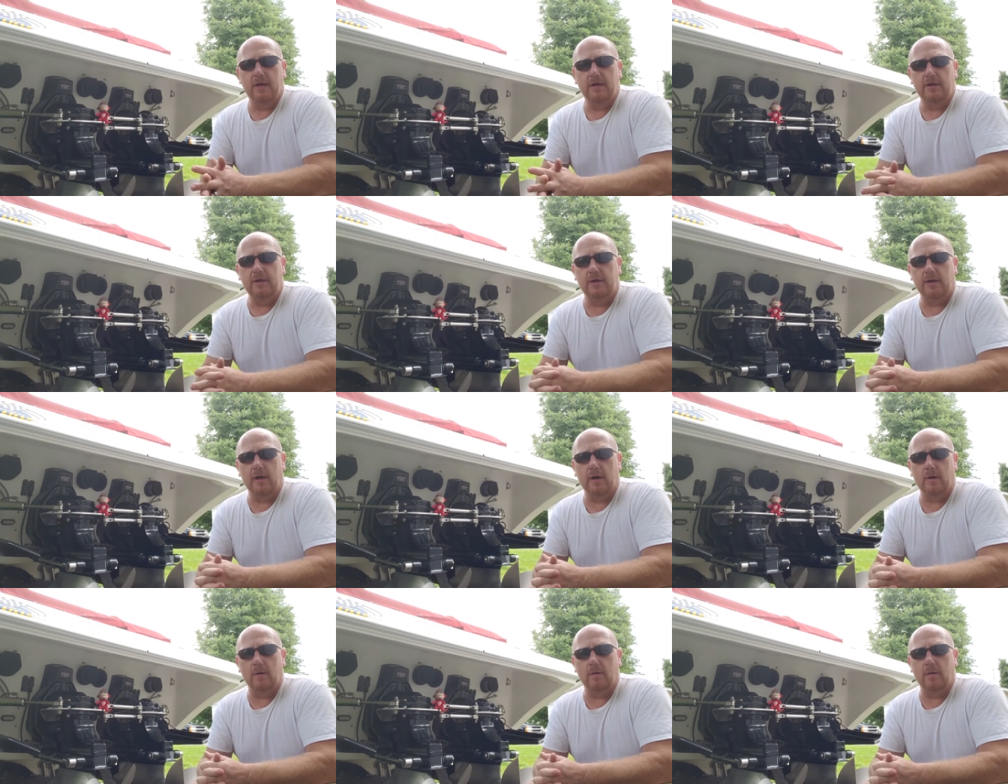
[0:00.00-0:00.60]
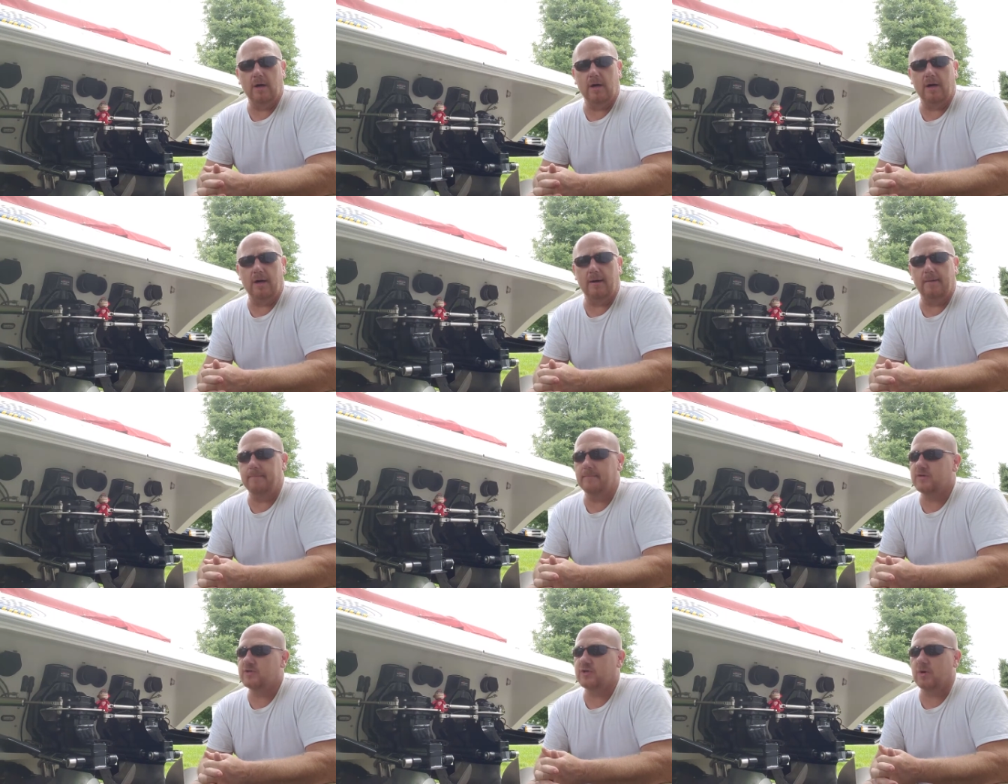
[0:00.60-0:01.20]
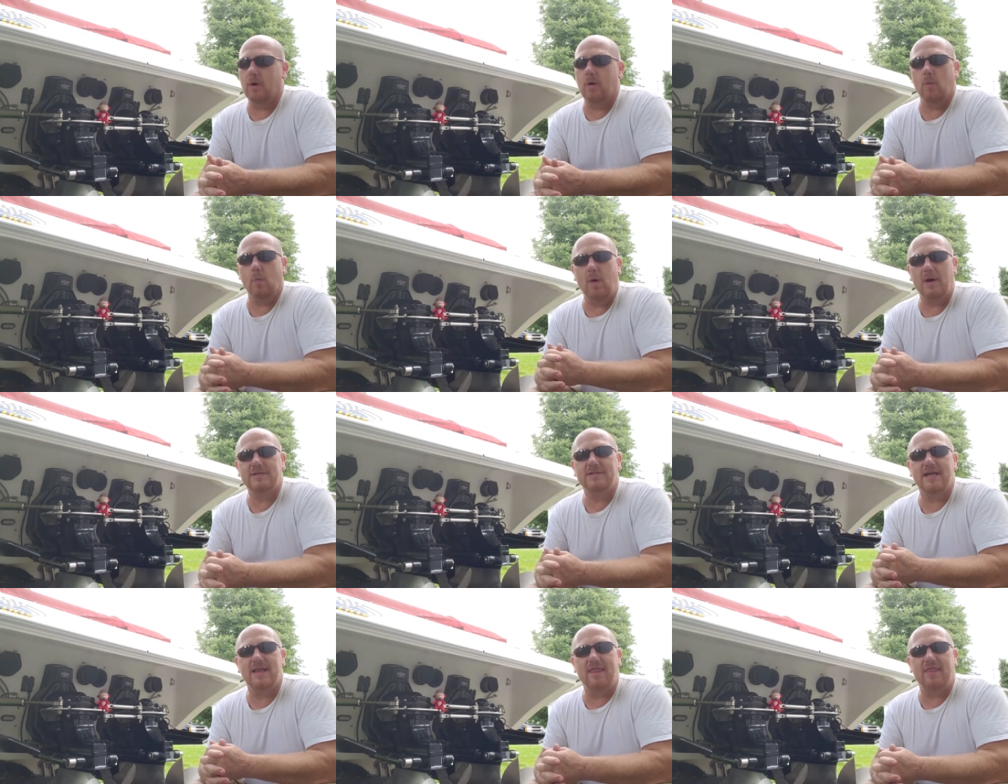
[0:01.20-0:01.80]
You know, um, so it
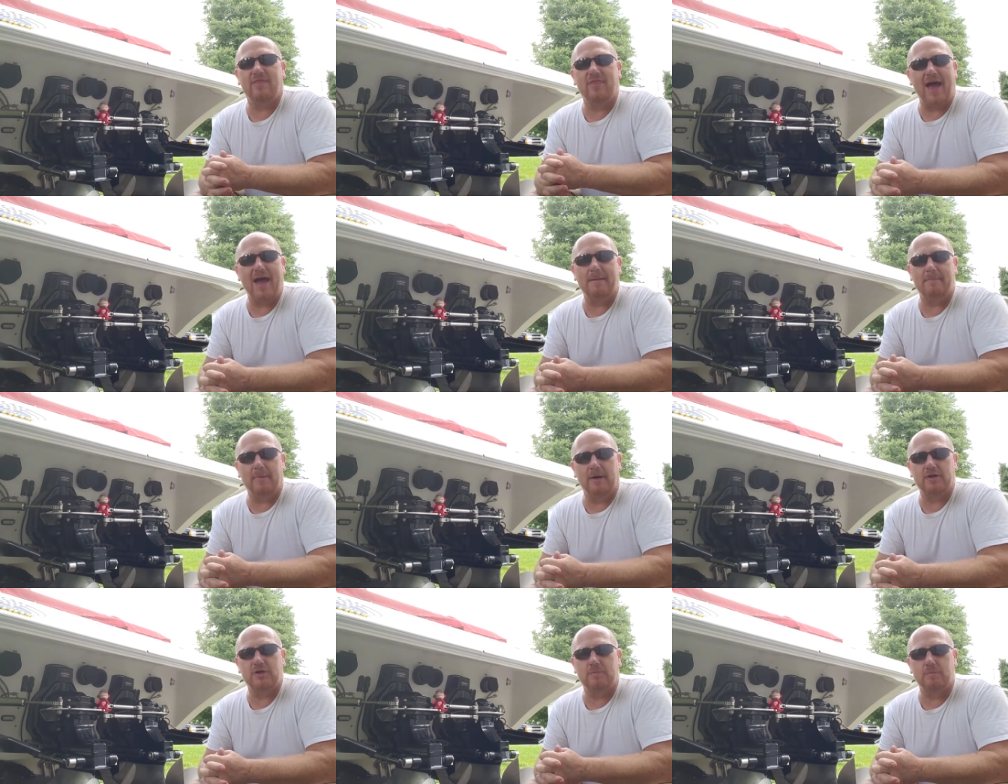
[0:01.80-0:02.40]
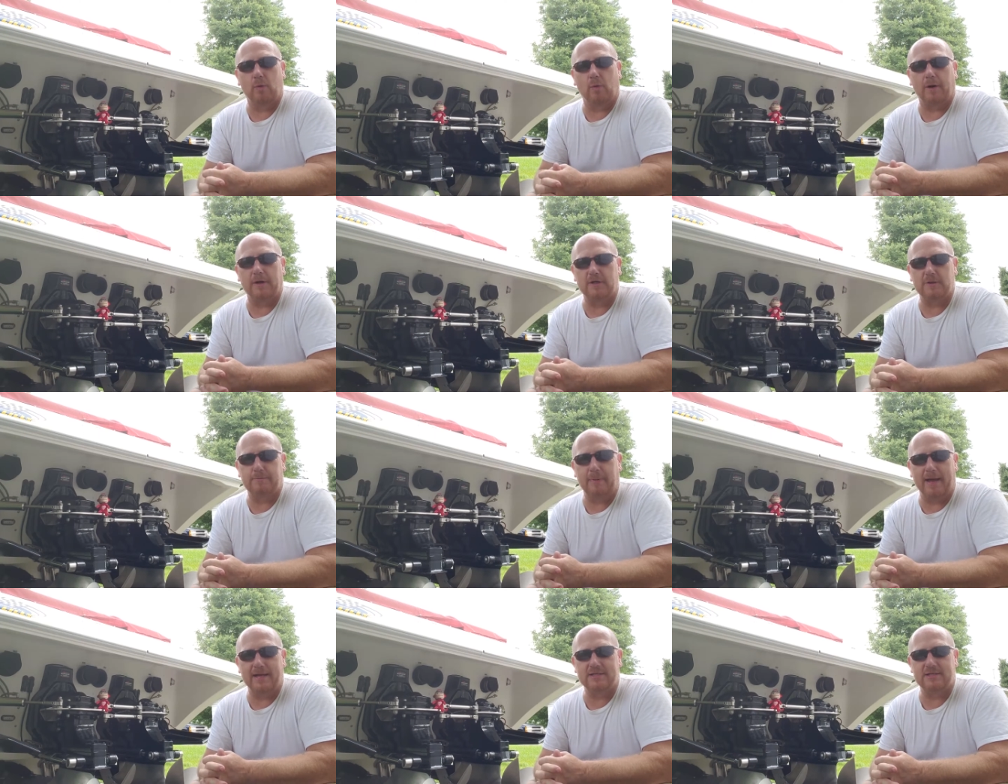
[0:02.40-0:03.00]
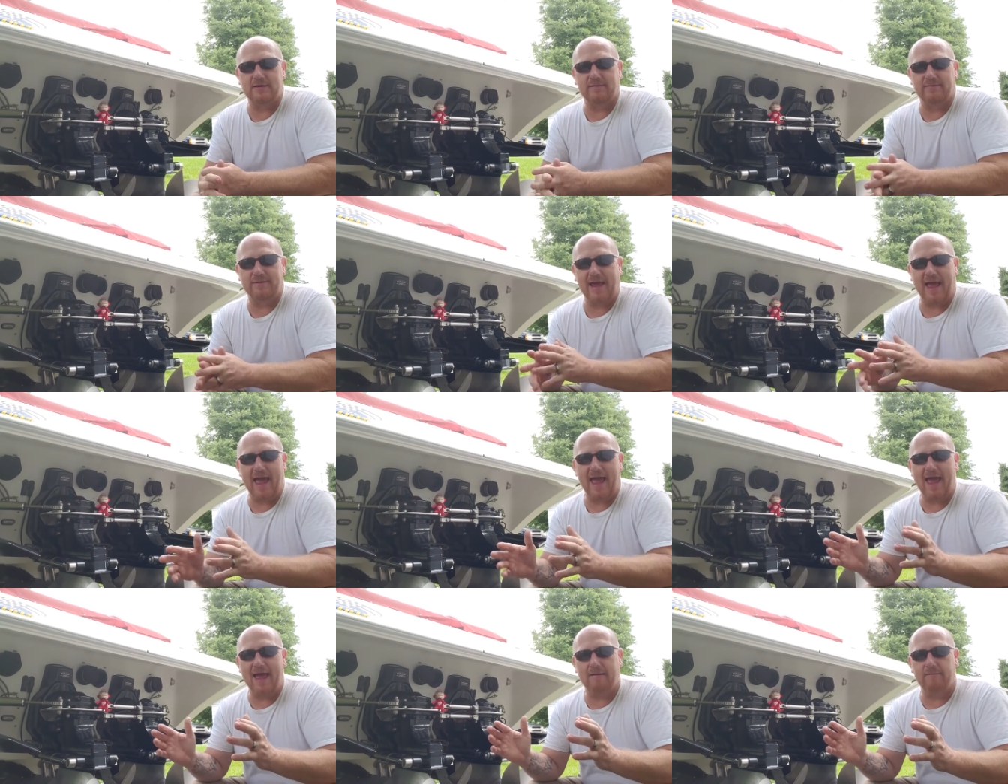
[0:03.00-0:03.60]
wasn't that much more expensive to
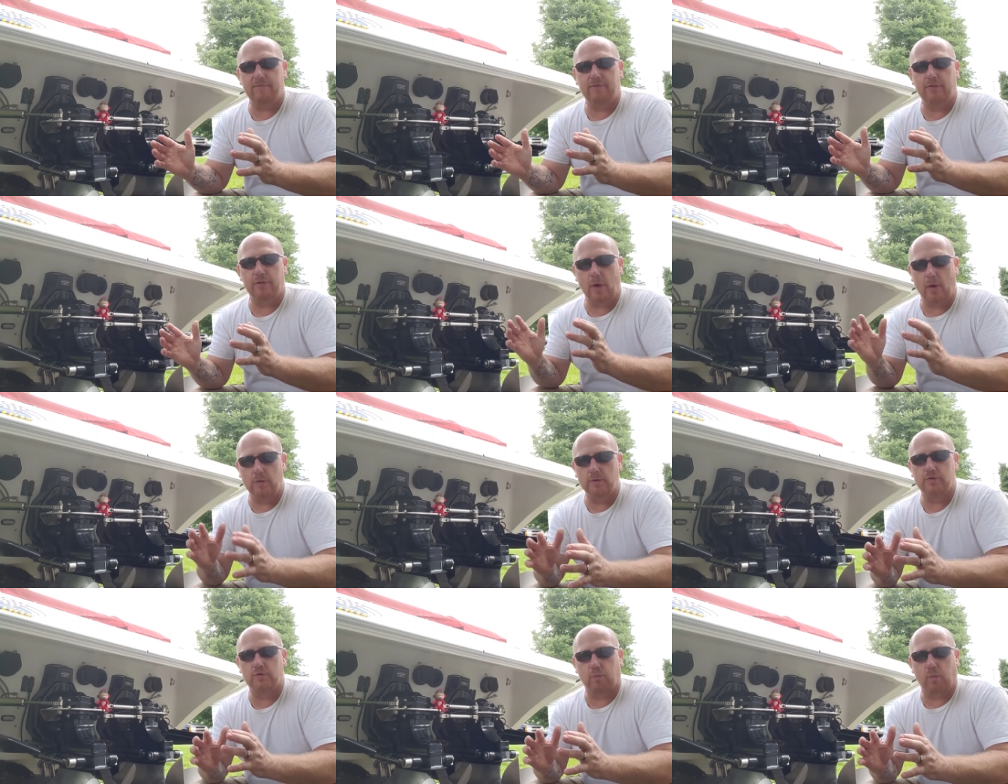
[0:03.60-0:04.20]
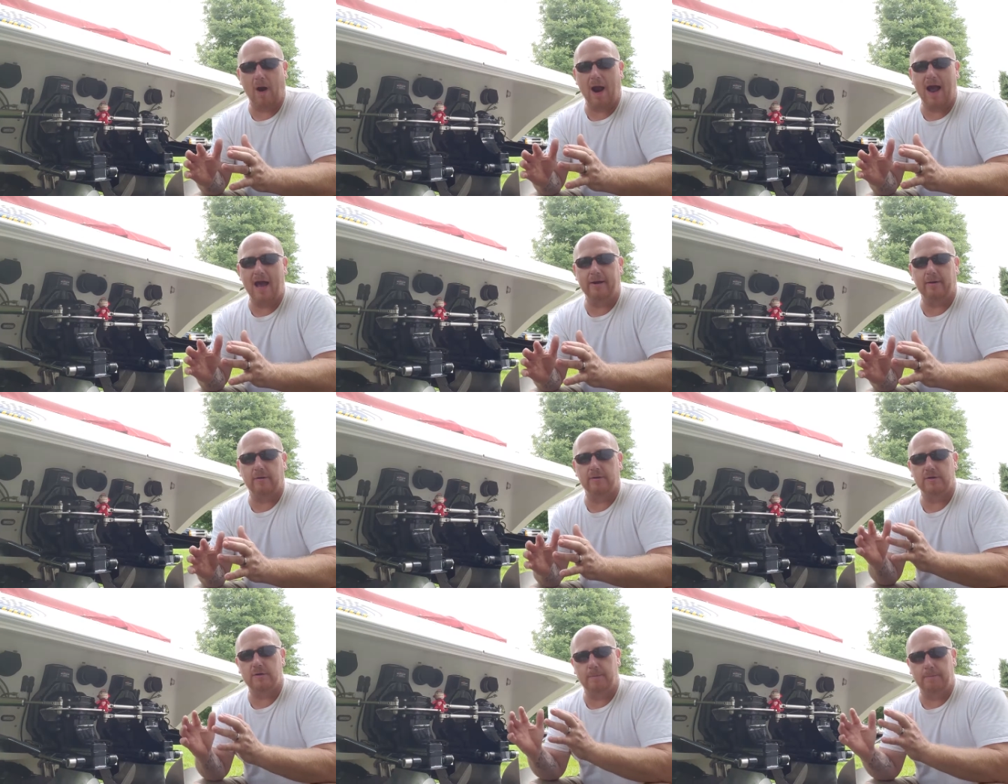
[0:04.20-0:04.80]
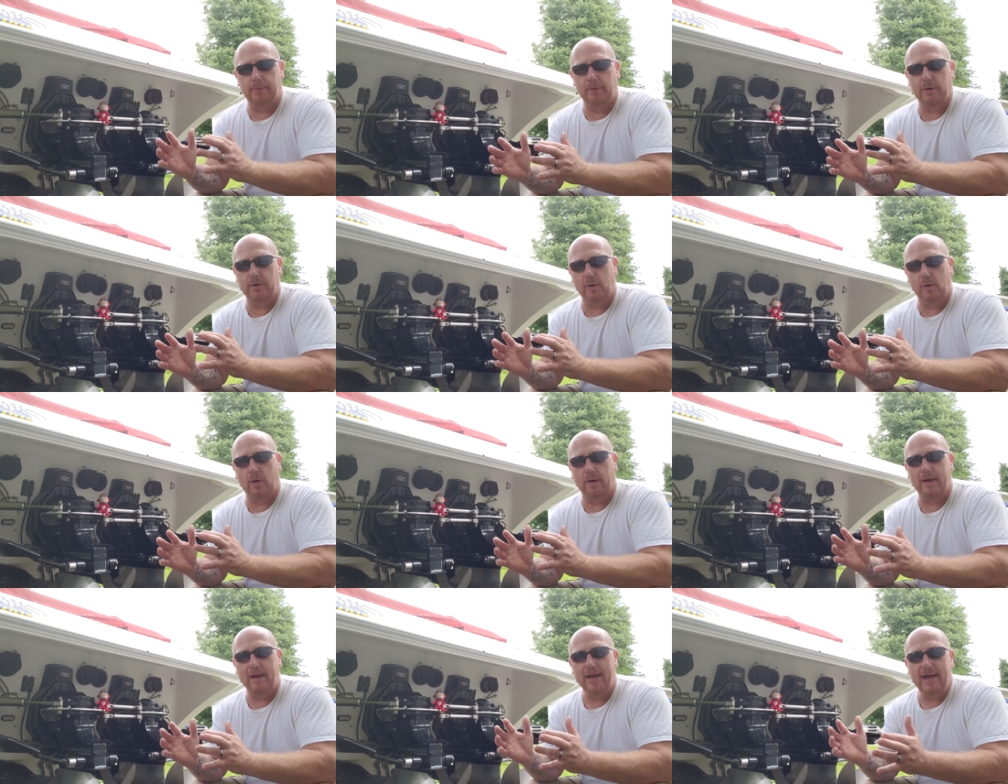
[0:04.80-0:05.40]
have those riders put
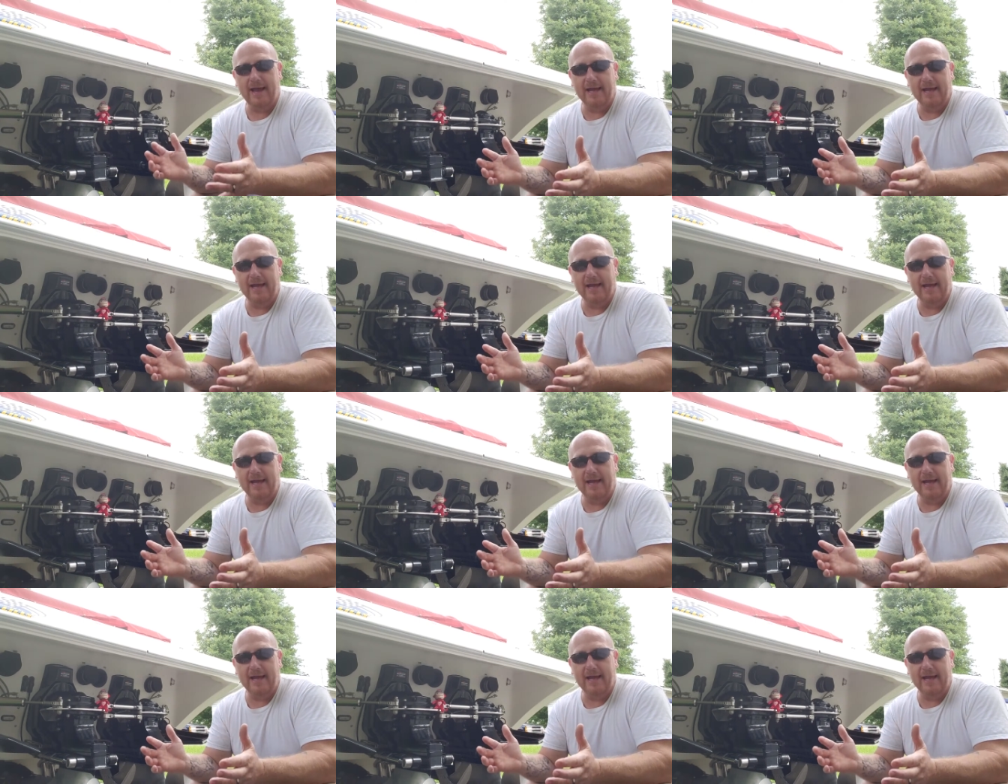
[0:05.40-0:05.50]
on.